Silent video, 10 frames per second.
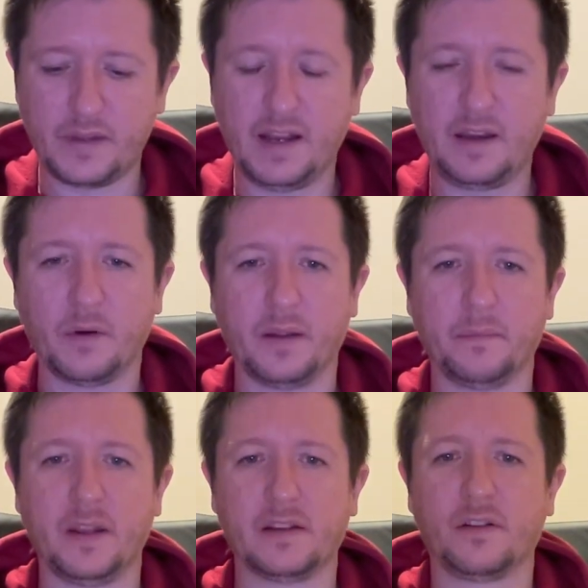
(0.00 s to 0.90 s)
Anyway,
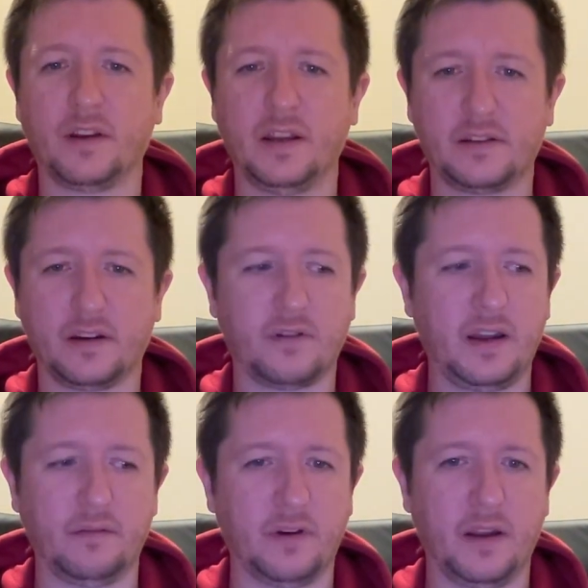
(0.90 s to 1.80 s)
it's a
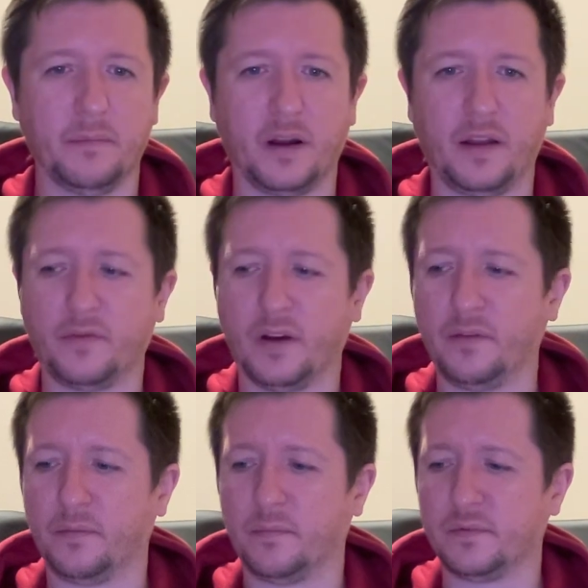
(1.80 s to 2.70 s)
great rim.
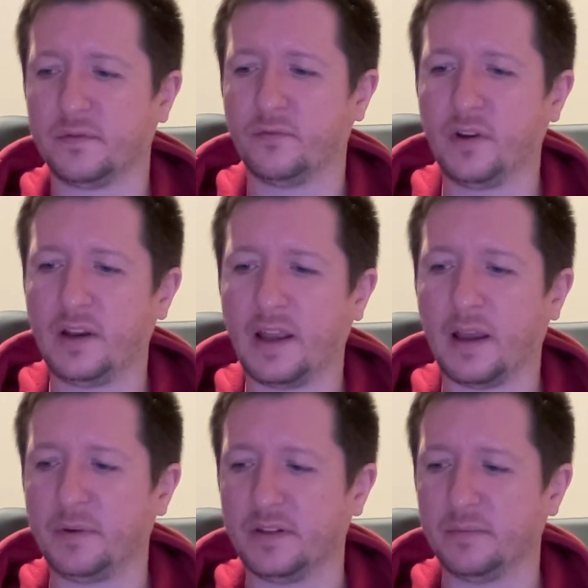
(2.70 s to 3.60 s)
I'm really
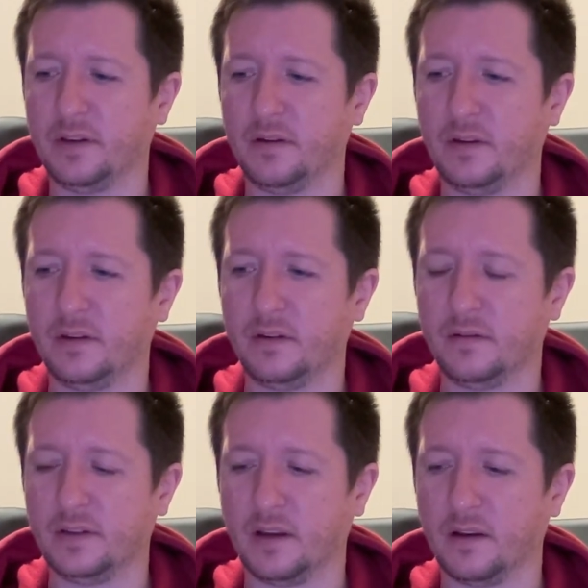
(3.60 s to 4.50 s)
happy to be
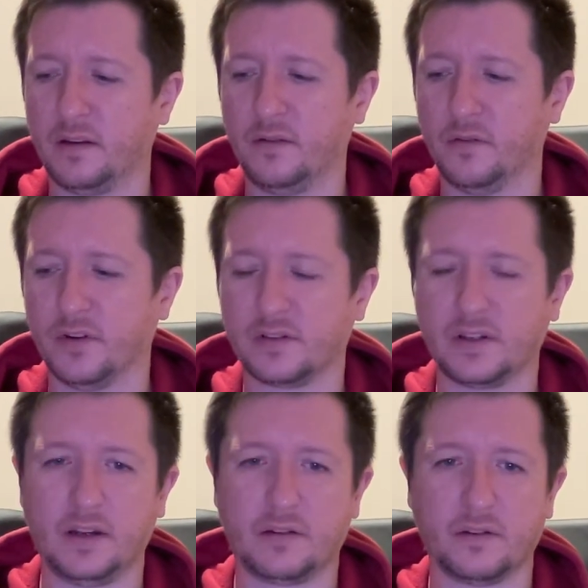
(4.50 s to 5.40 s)
using it
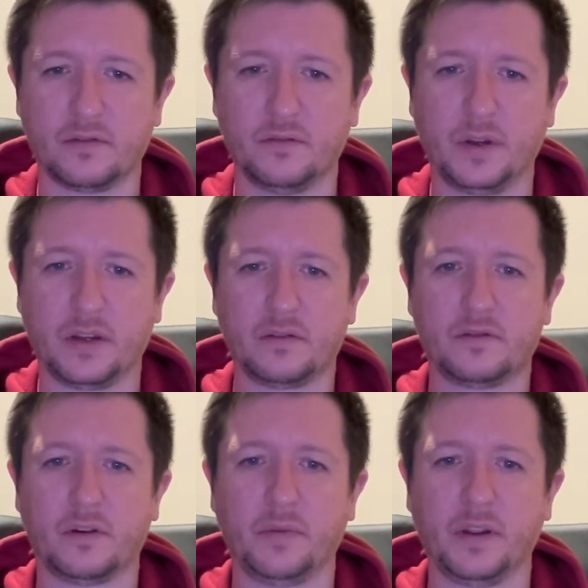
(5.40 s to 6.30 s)
universally across all my
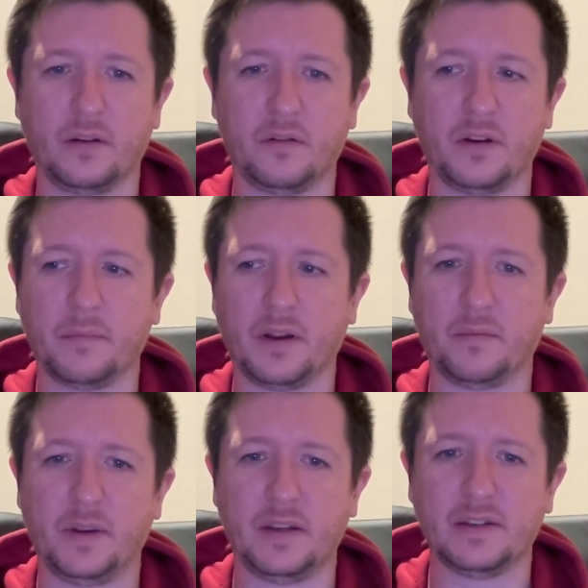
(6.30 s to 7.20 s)
trumpet and cornet
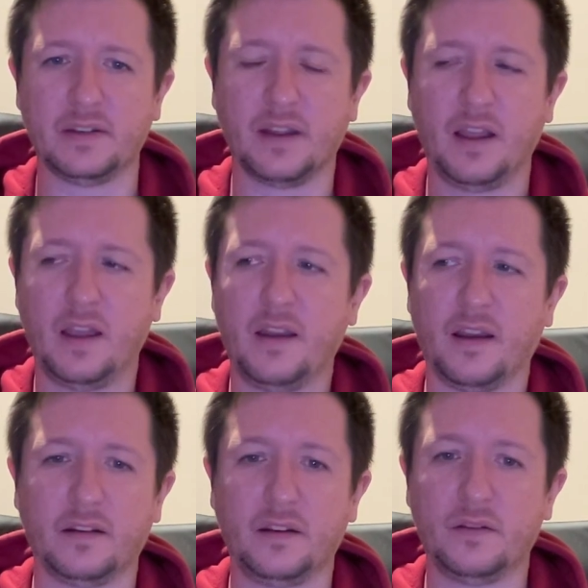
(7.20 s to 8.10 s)
mouthpieces,
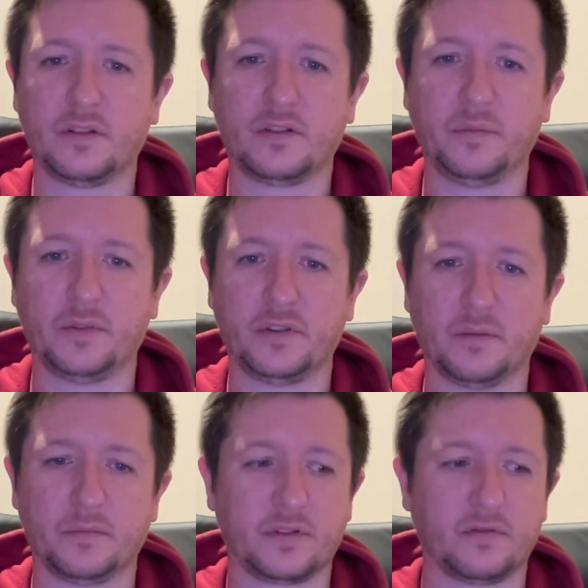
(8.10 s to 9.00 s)
and I use a Super
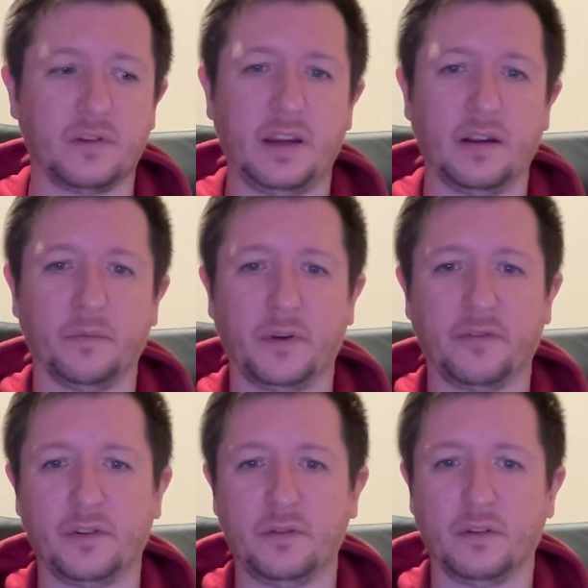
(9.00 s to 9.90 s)
Chops 3 on my
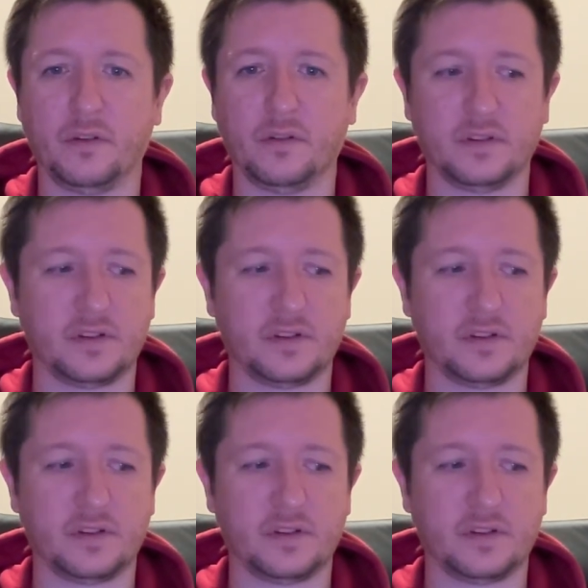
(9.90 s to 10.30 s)
flugelhorn.